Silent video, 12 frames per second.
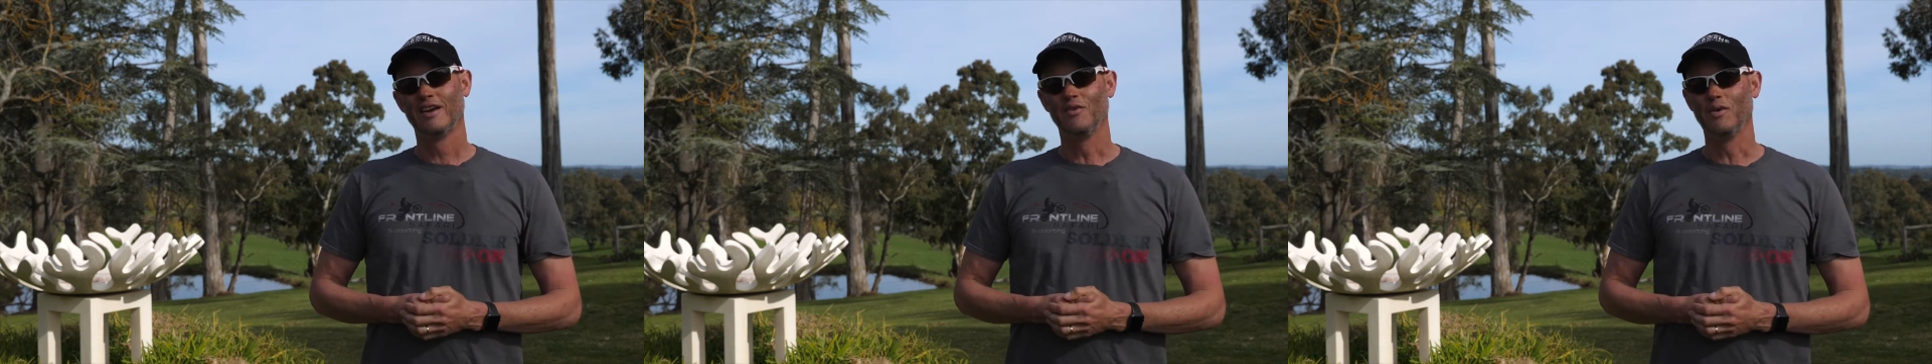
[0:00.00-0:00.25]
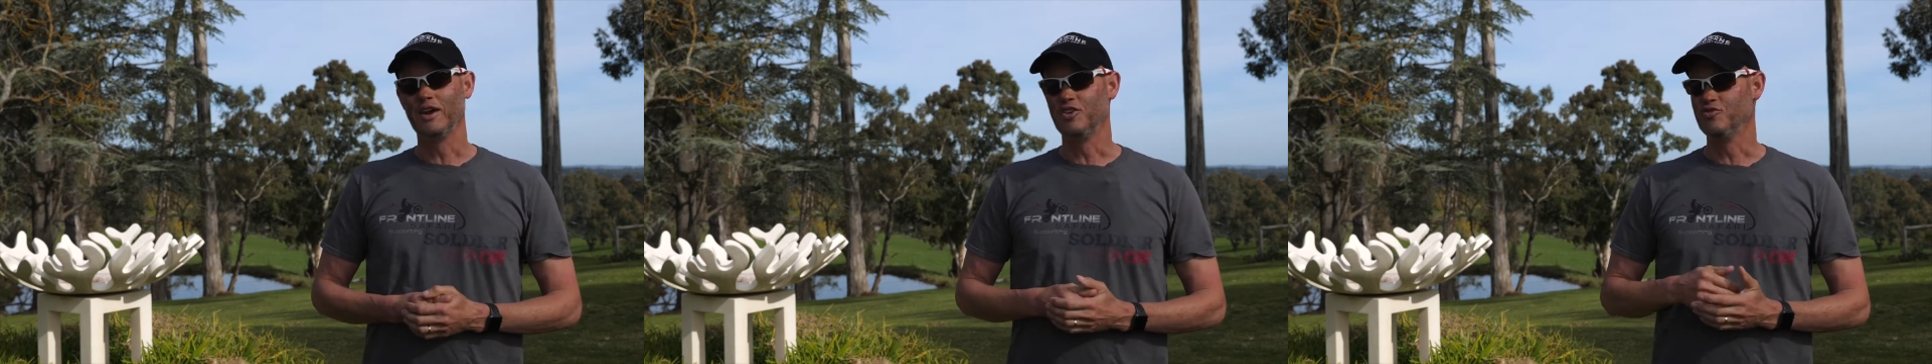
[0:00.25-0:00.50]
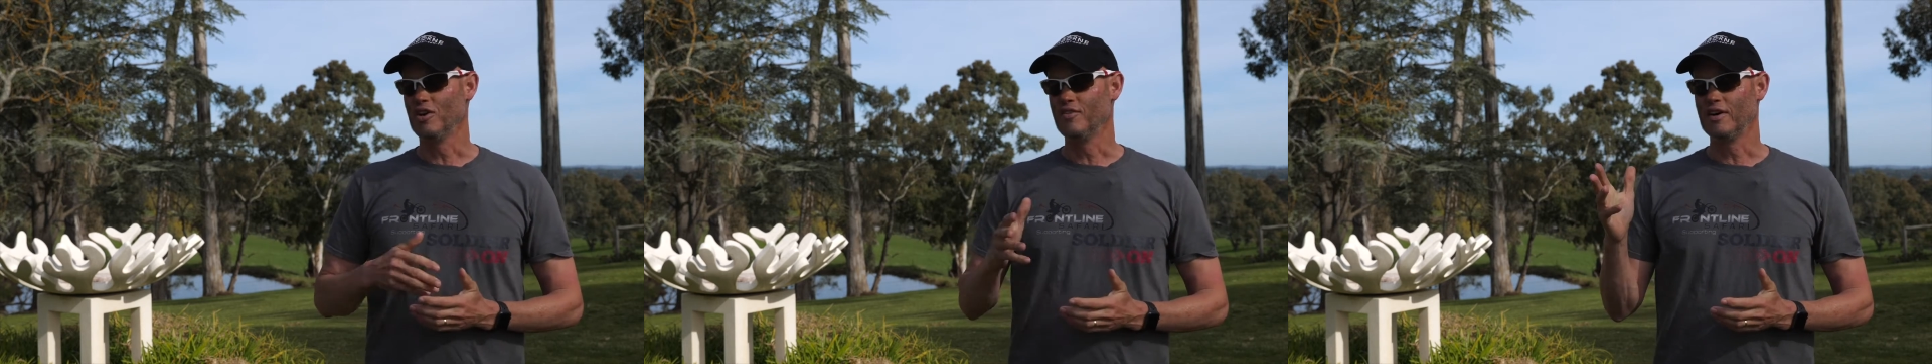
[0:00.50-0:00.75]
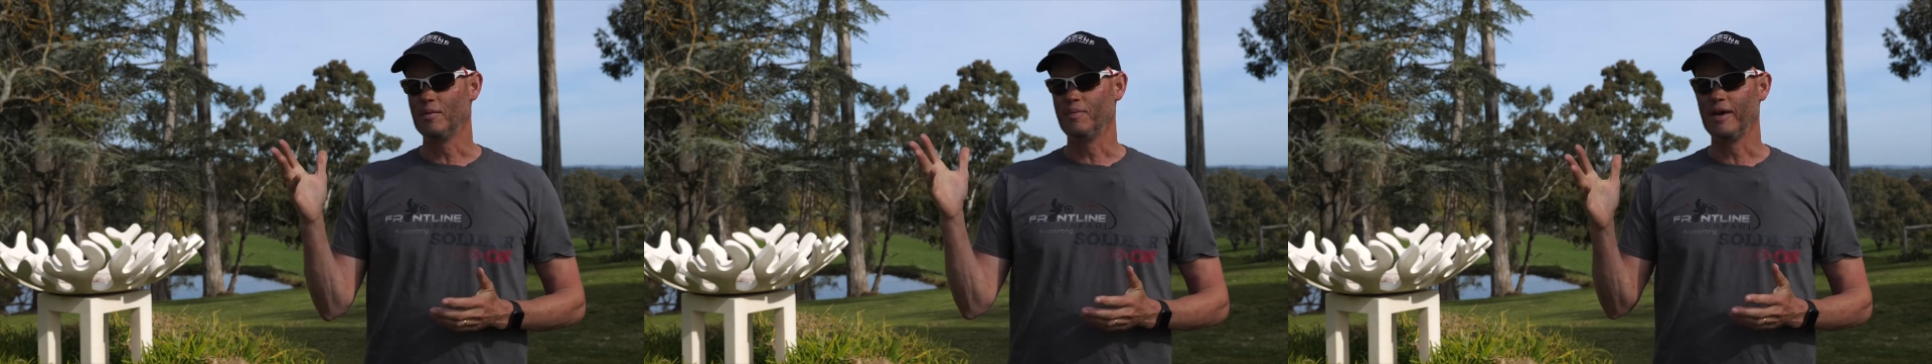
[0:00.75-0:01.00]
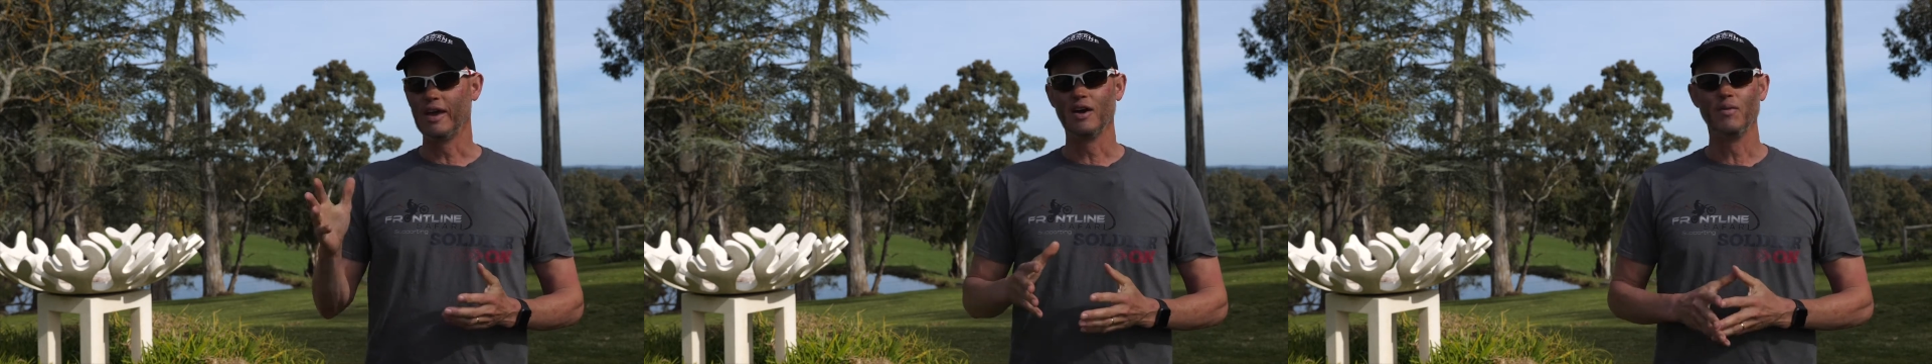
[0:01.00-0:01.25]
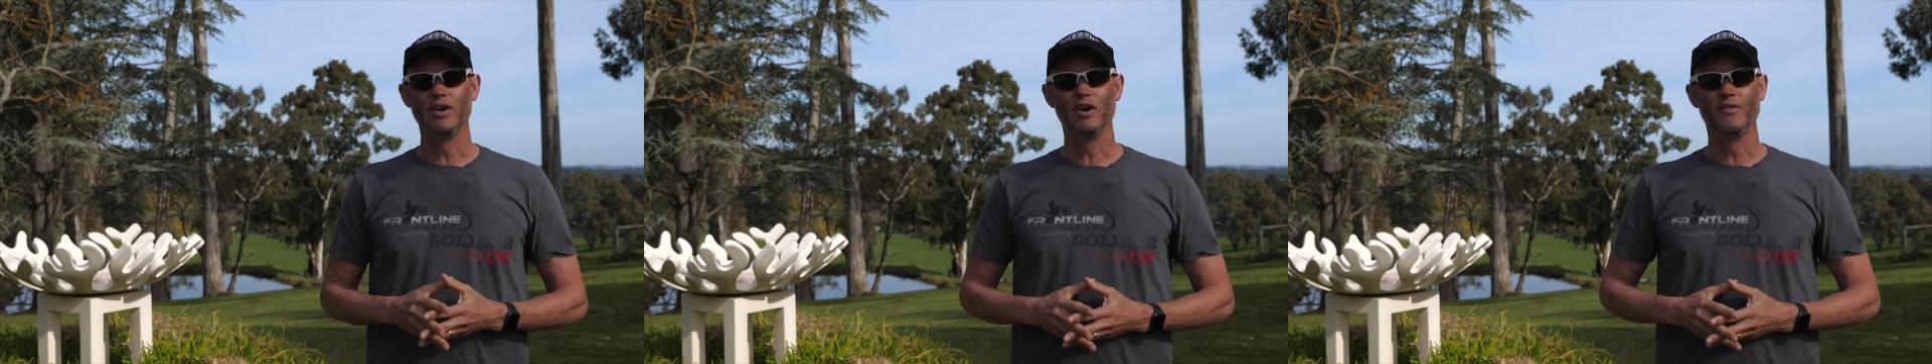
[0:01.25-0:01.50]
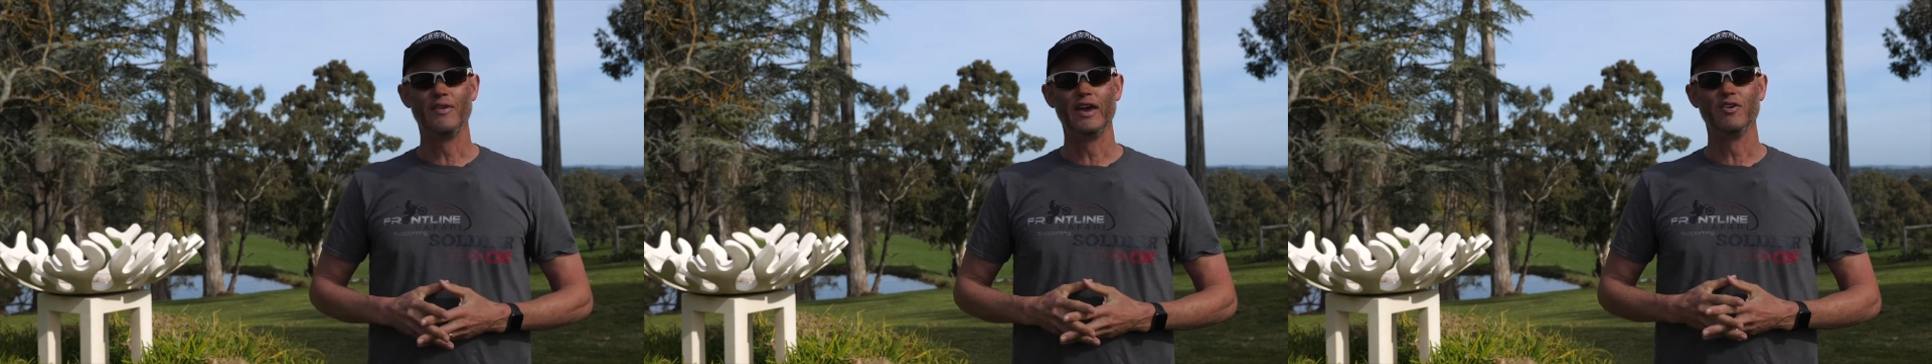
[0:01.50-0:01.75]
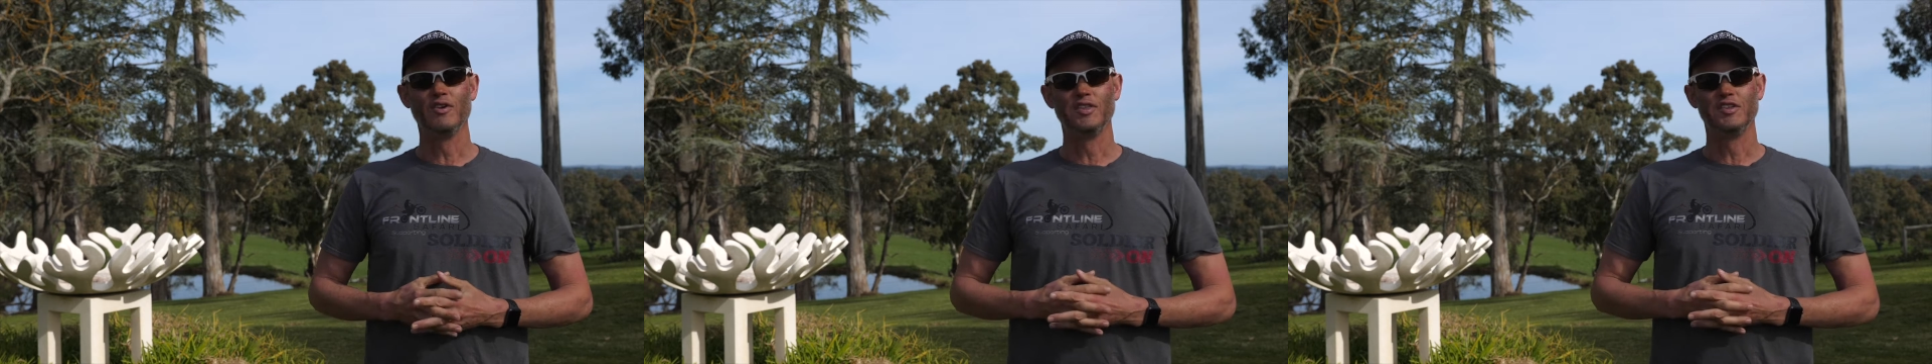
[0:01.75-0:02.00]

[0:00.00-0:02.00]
We drove up there, we got there on